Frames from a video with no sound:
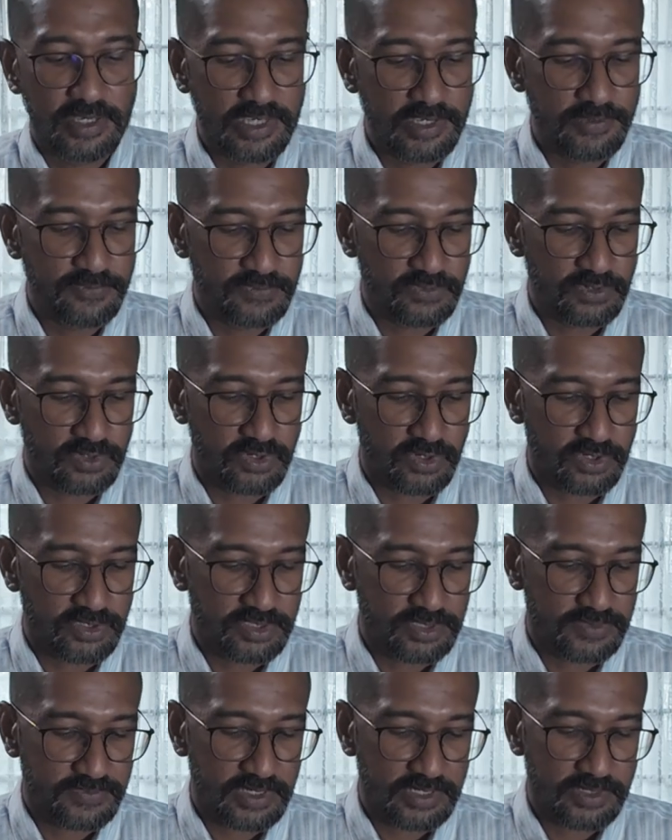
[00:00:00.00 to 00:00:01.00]
If your
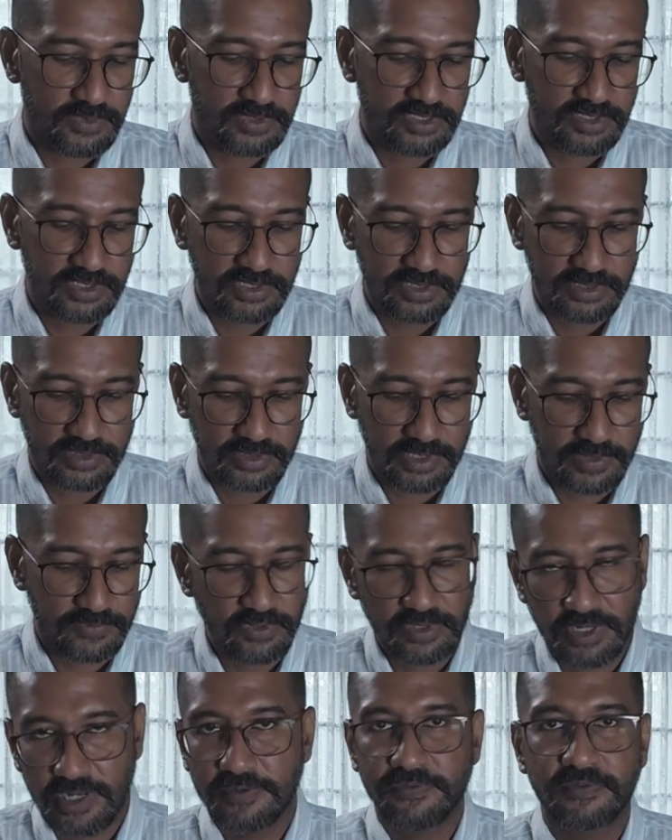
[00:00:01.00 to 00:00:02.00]
cost of acquisition, if
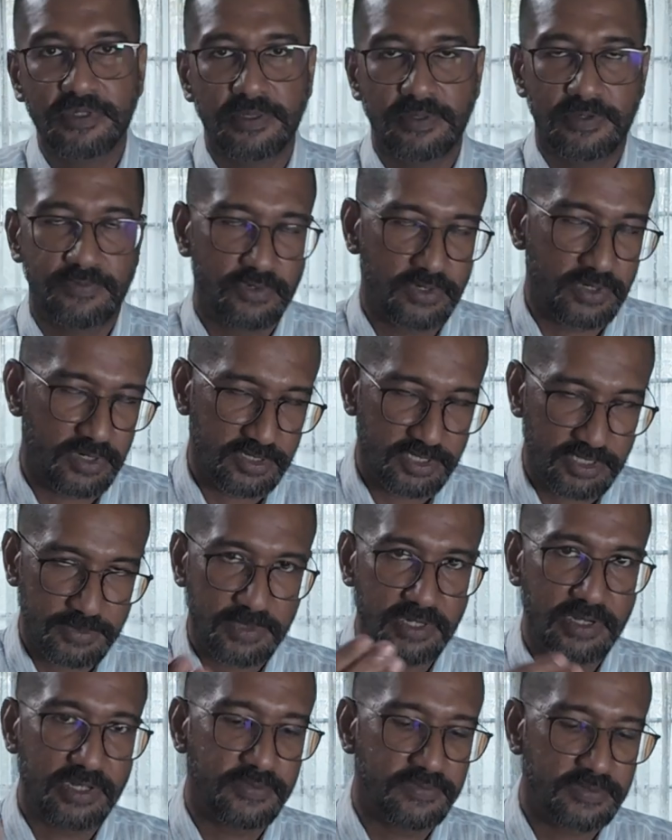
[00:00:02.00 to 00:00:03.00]
your
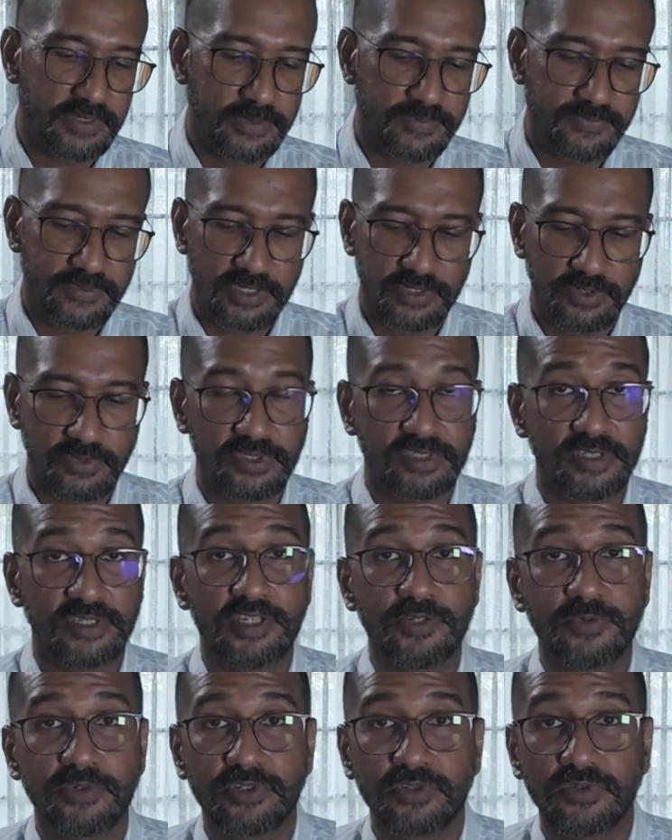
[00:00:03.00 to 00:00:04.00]
customer lifetime value is
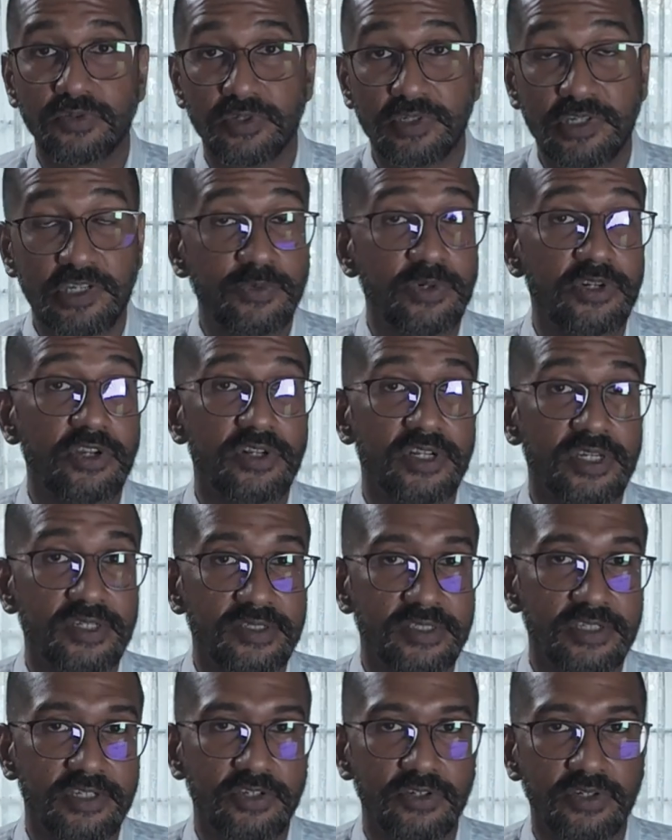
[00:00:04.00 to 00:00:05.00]
equal or
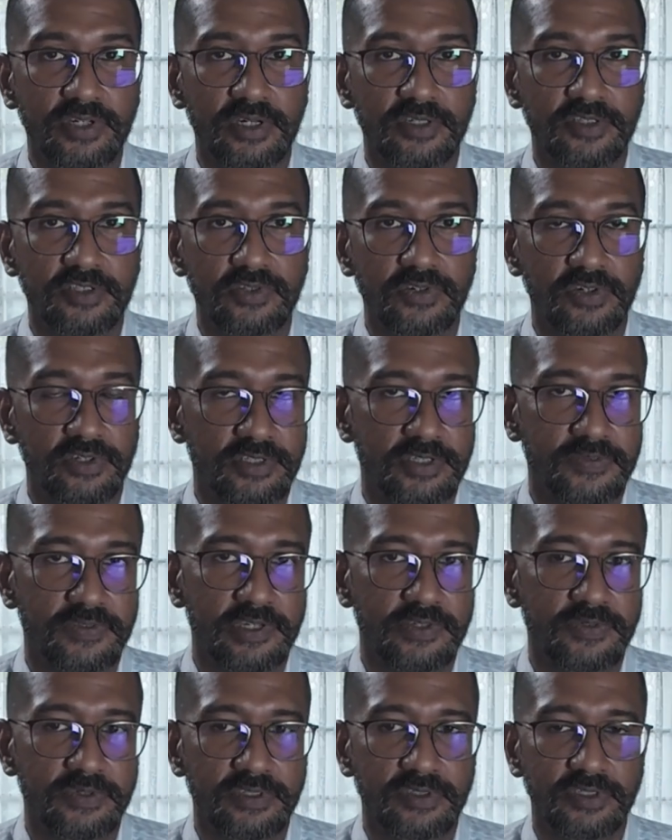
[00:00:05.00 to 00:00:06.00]
less than your cost of
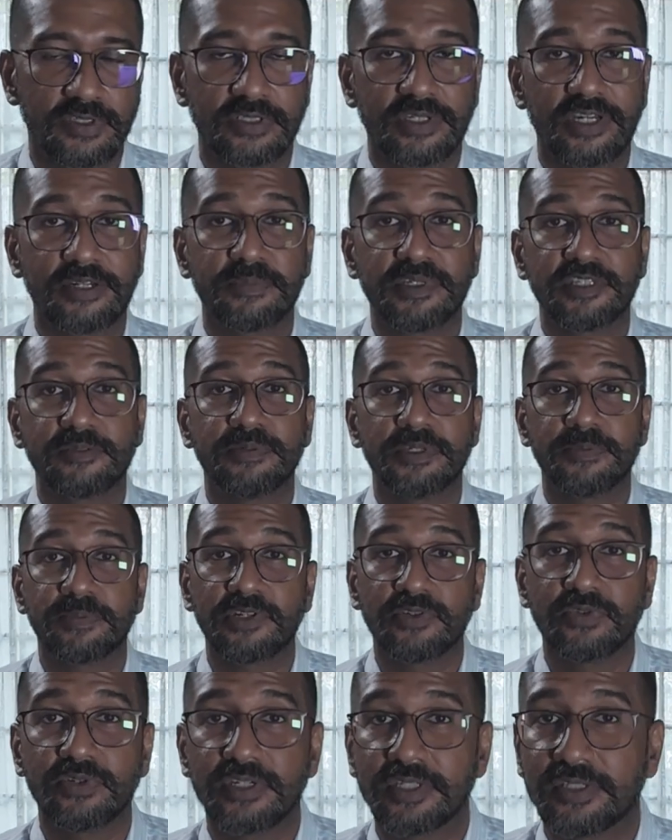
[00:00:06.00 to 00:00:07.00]
acquisition, that means
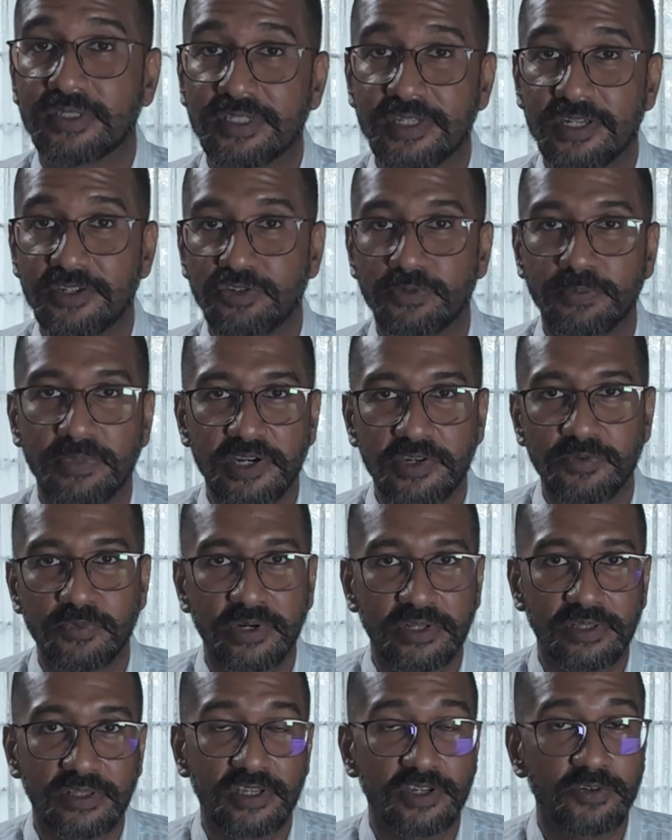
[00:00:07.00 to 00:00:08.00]
people are only staying to buy
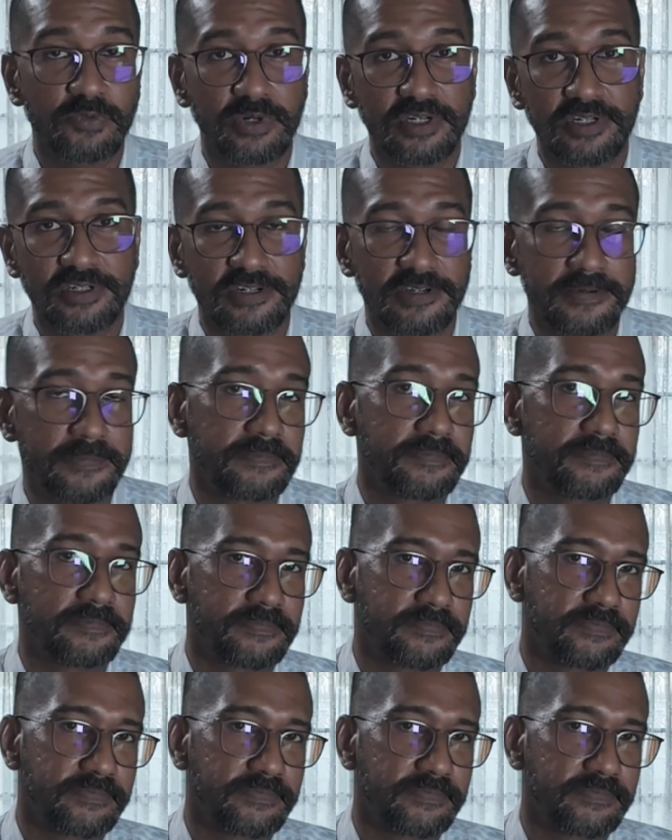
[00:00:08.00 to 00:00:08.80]
one thing one time.